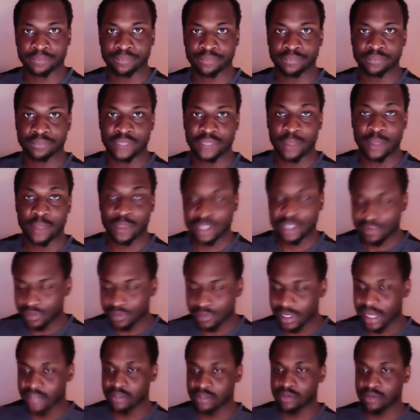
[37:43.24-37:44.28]
I'm going to leave you
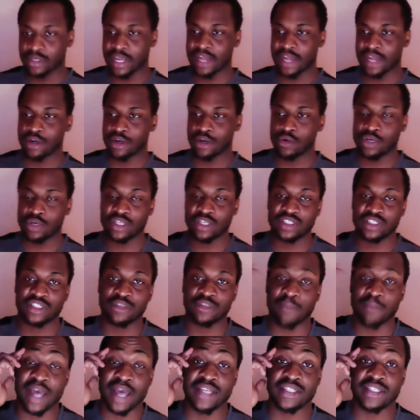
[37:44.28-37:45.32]
guys on that note because it's
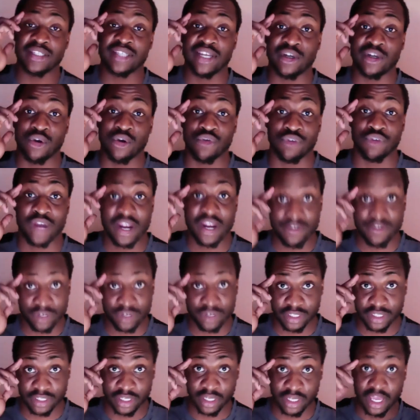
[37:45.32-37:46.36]
mindset over
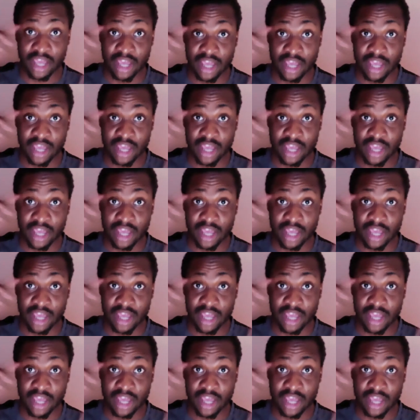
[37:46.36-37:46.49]
everything.